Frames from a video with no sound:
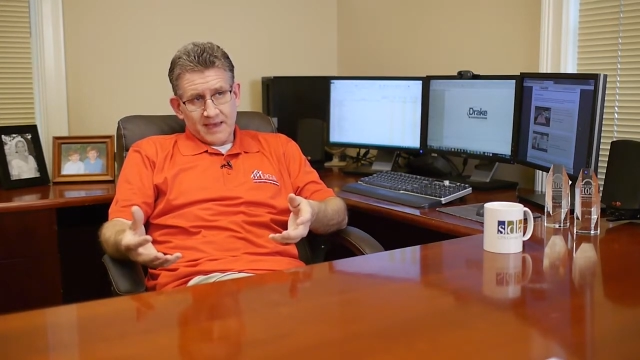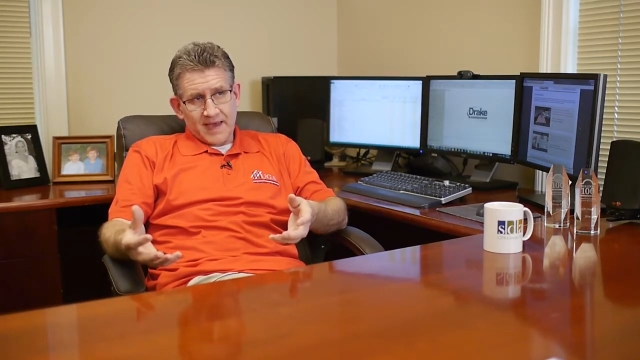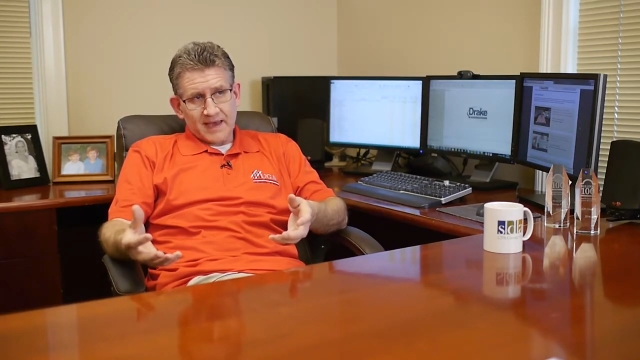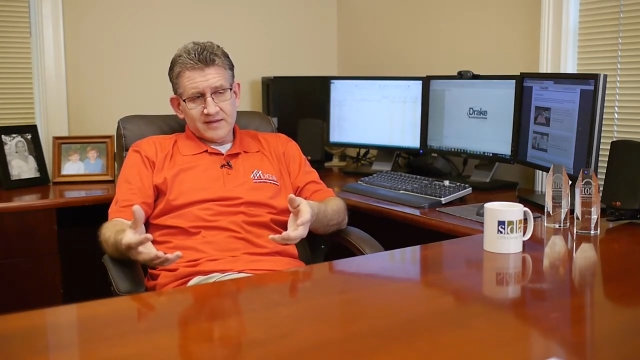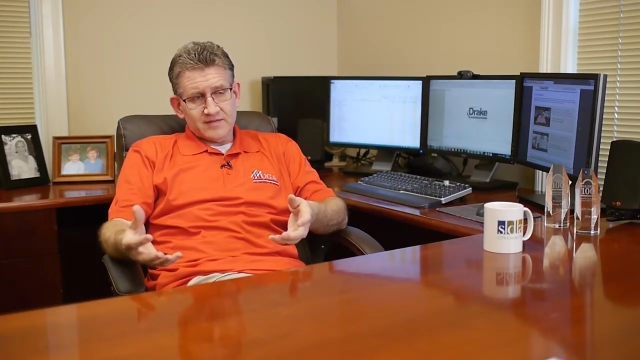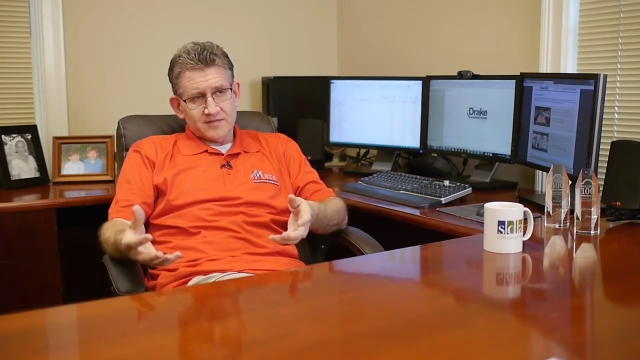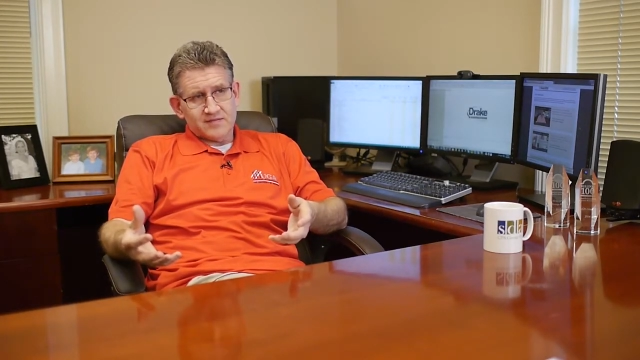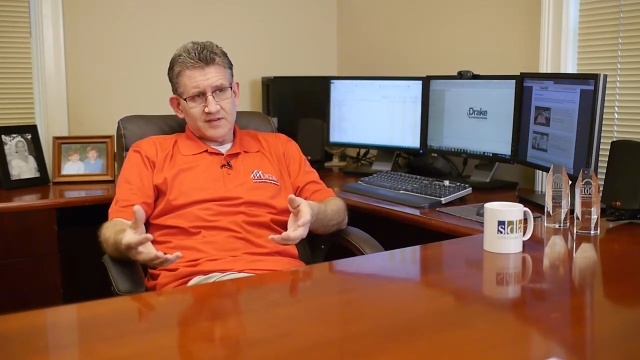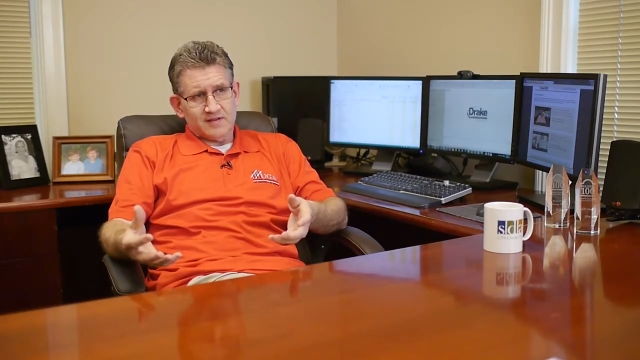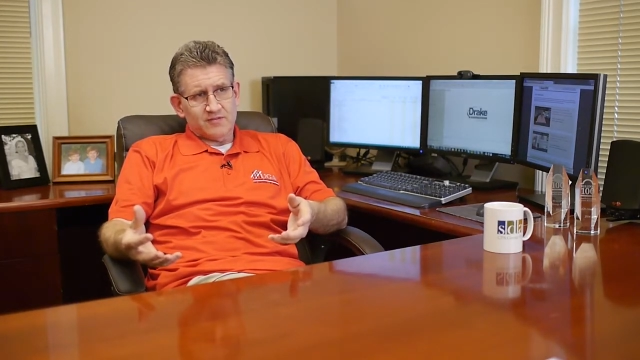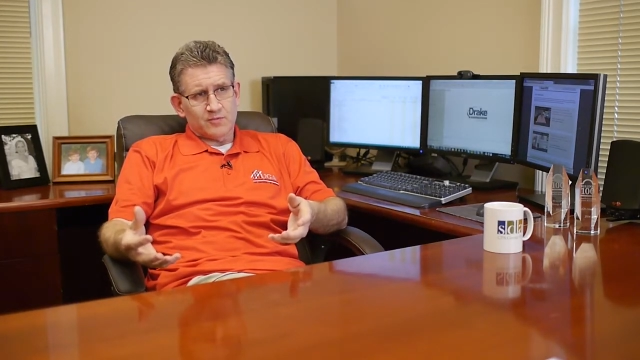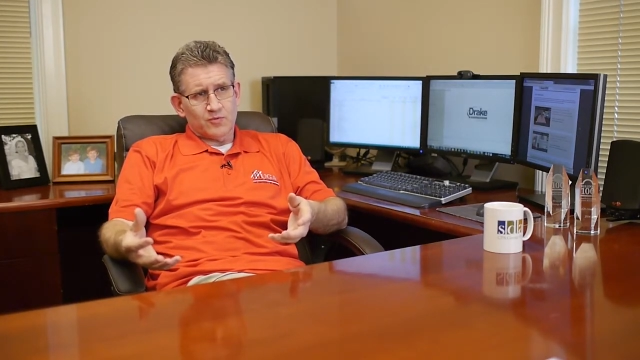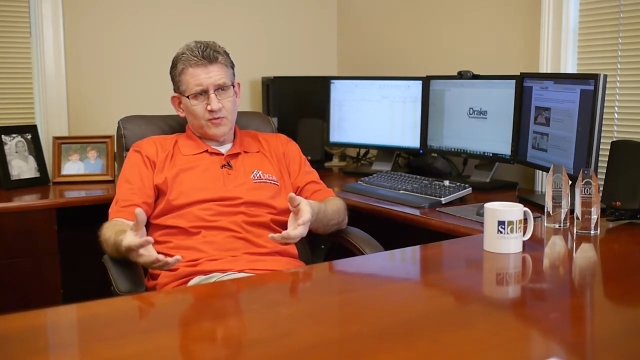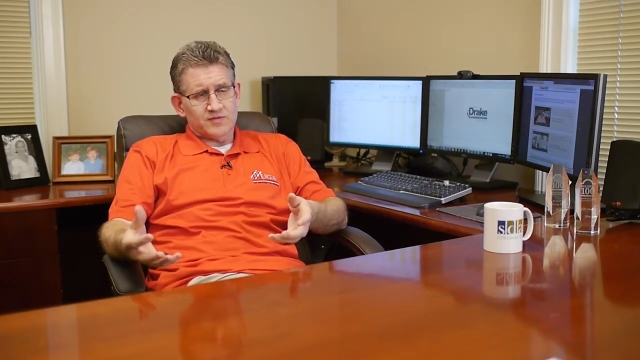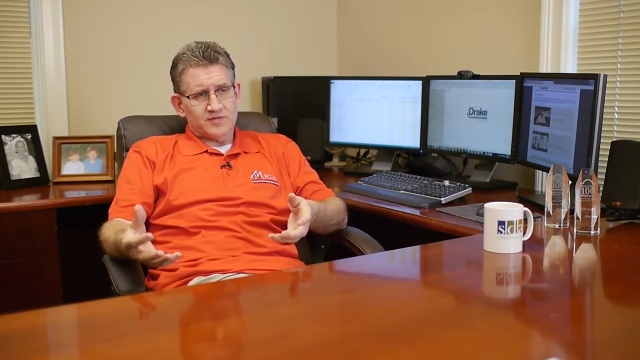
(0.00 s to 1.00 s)
a match of
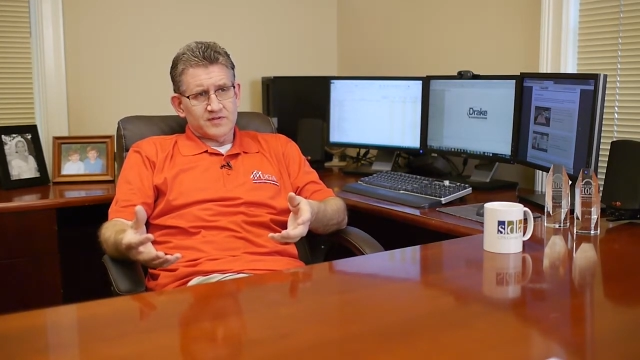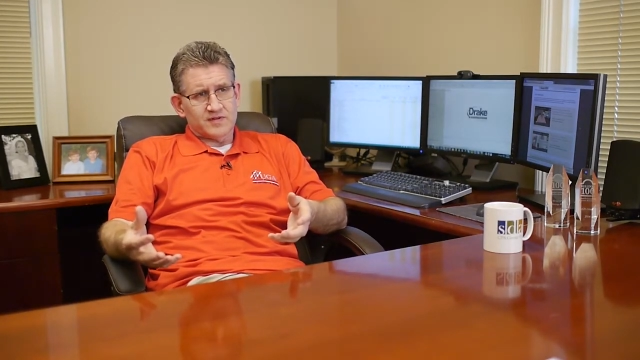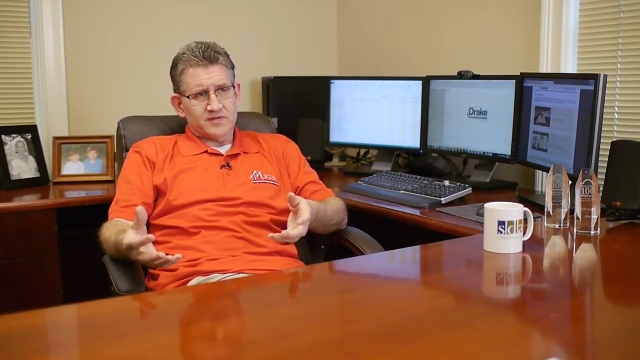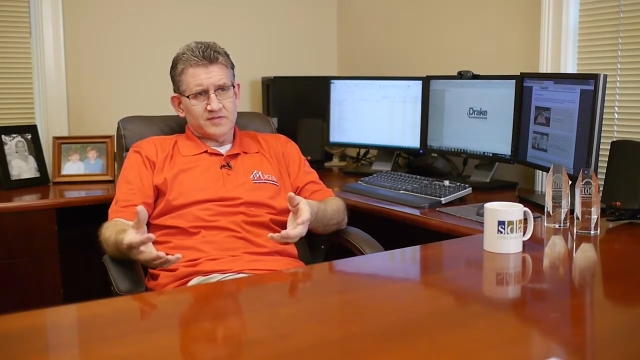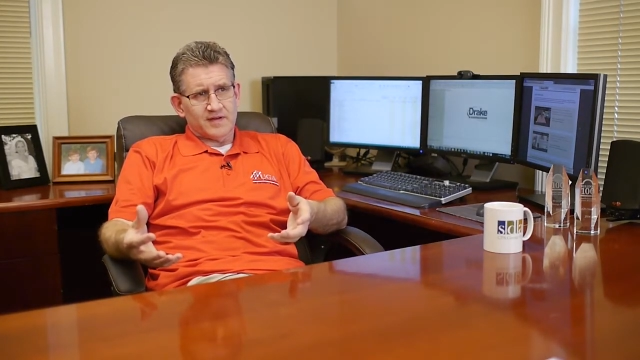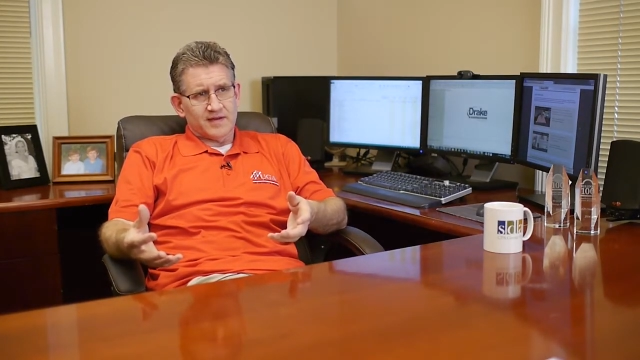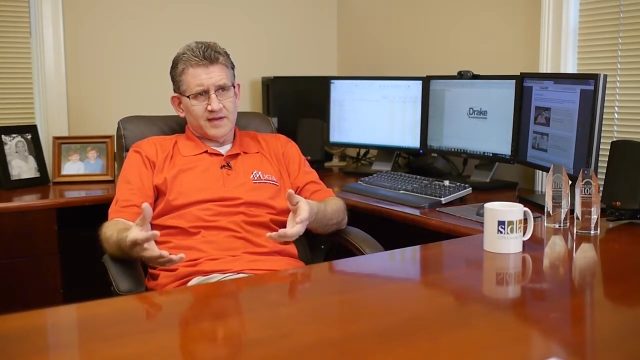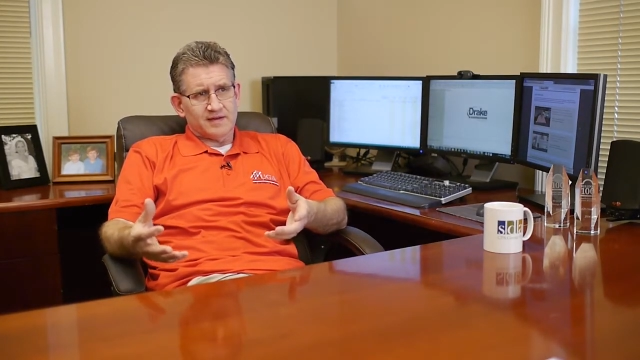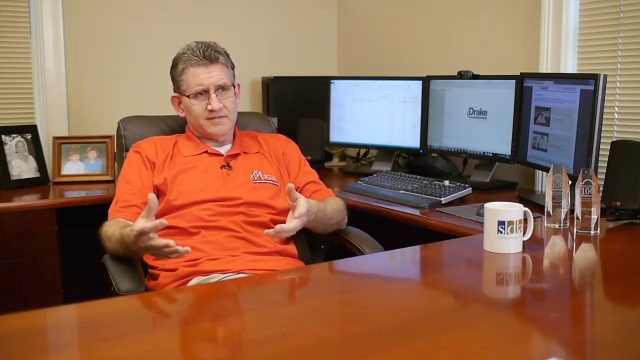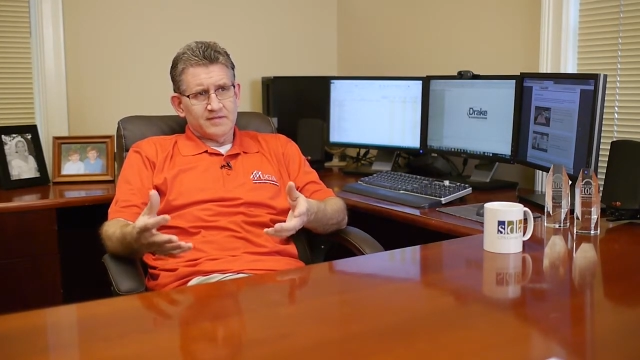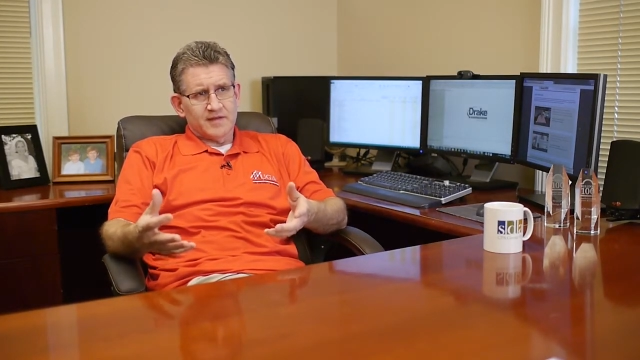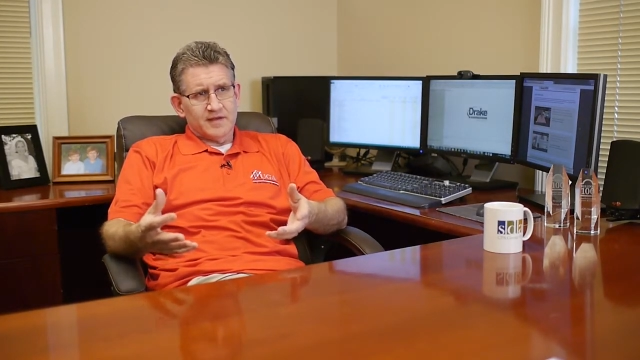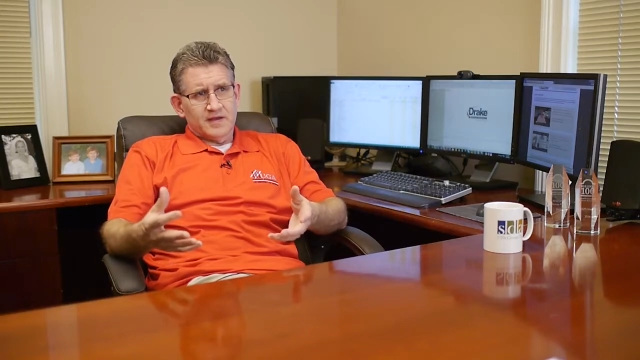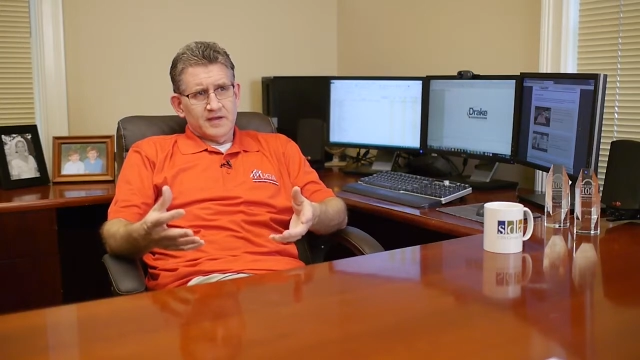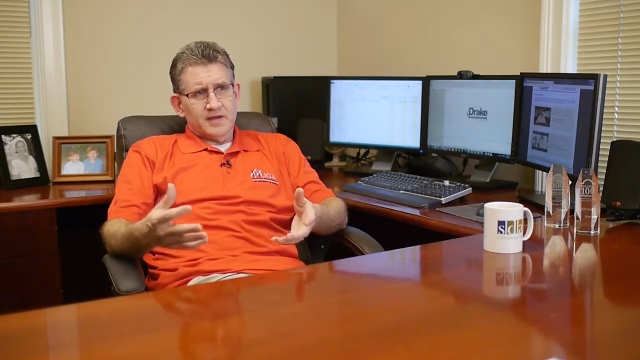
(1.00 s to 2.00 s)

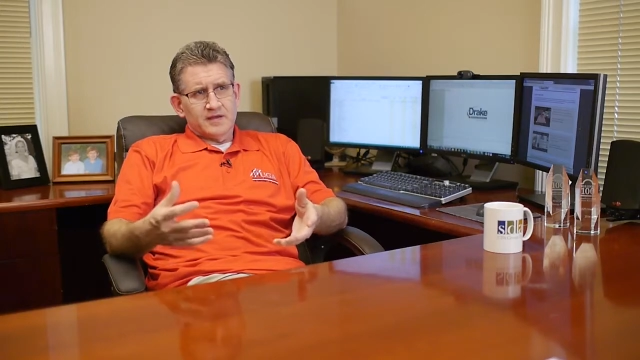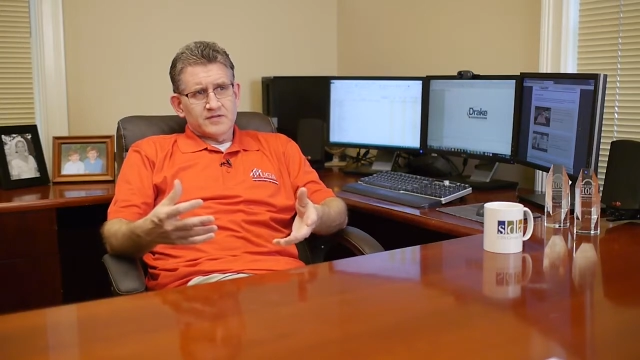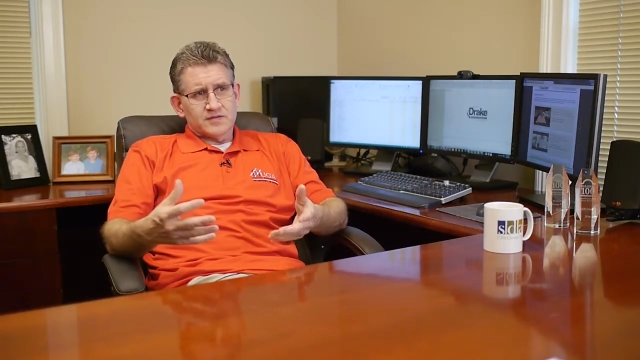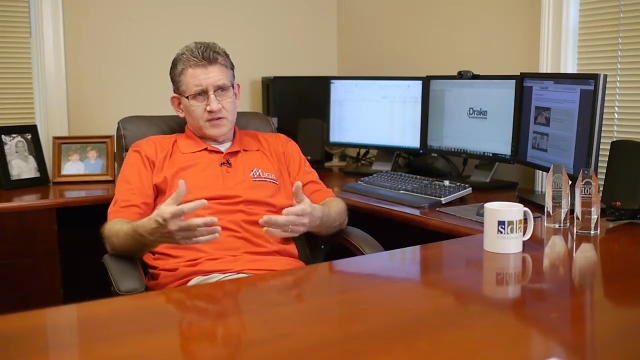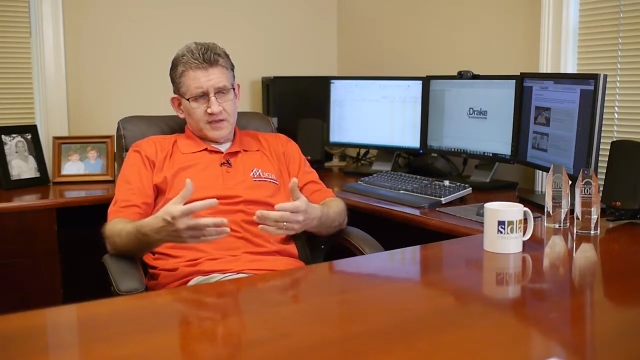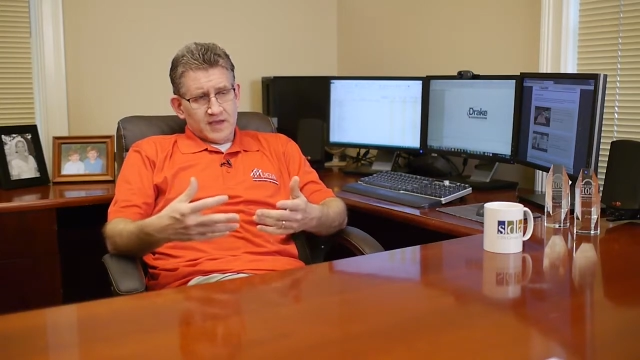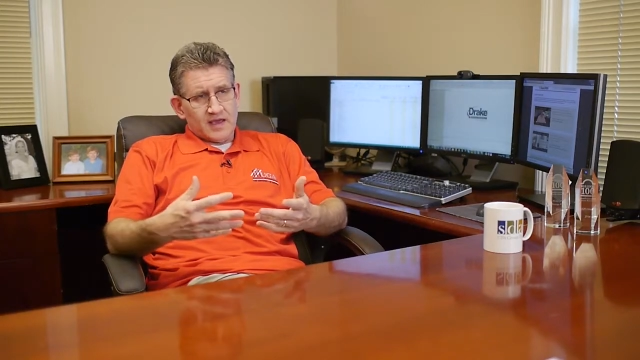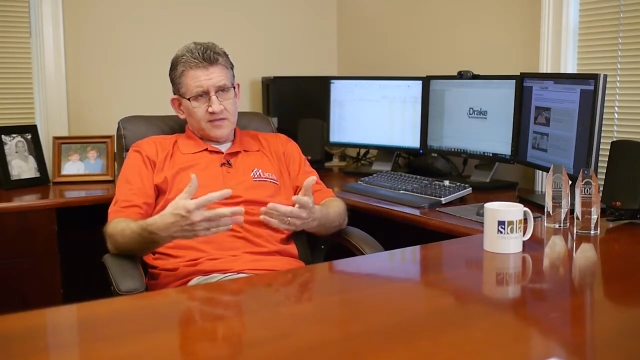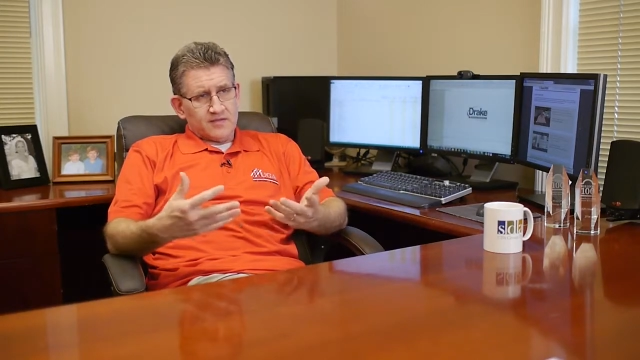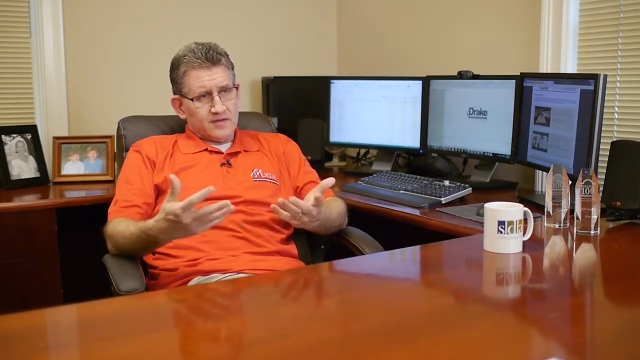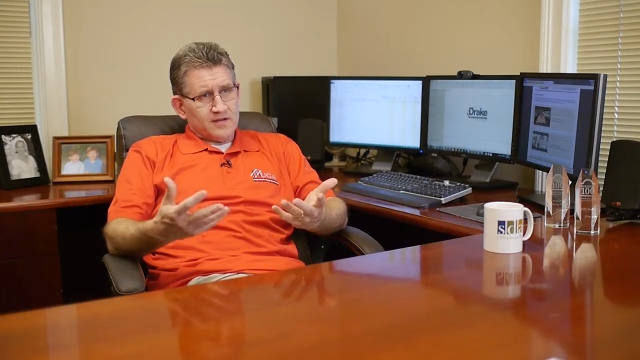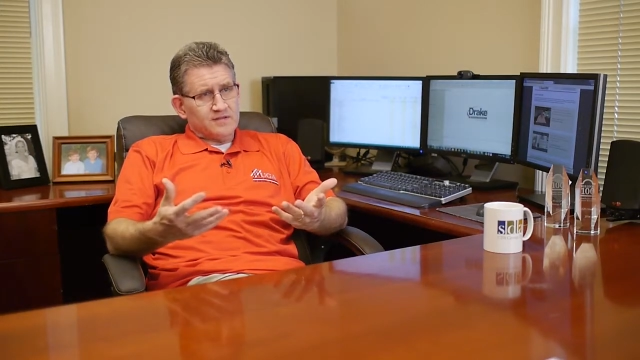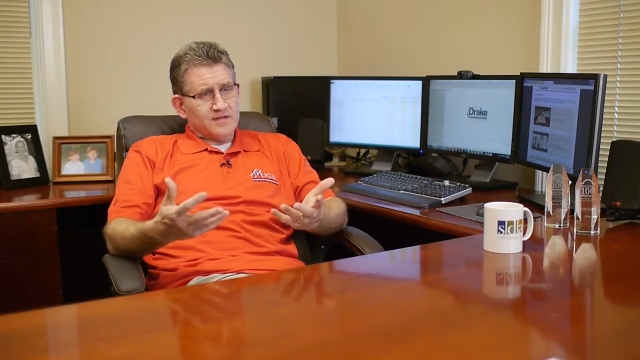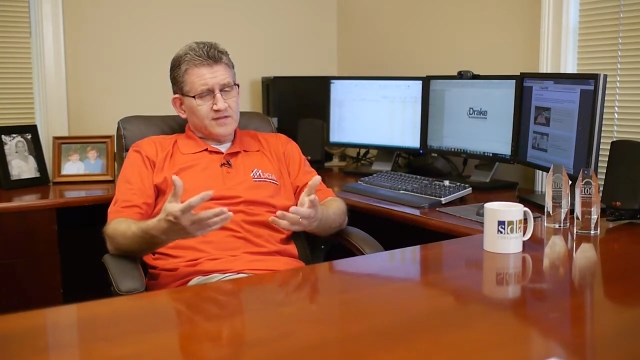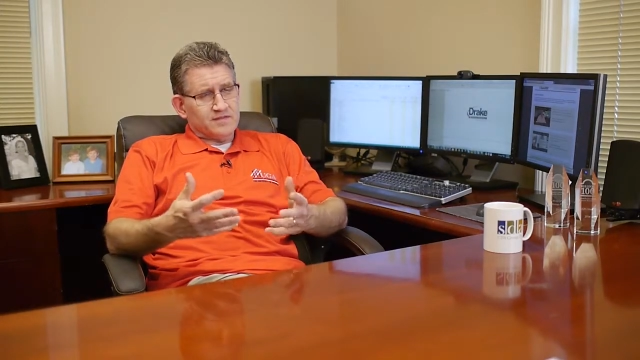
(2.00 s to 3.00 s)
7.65. Together they're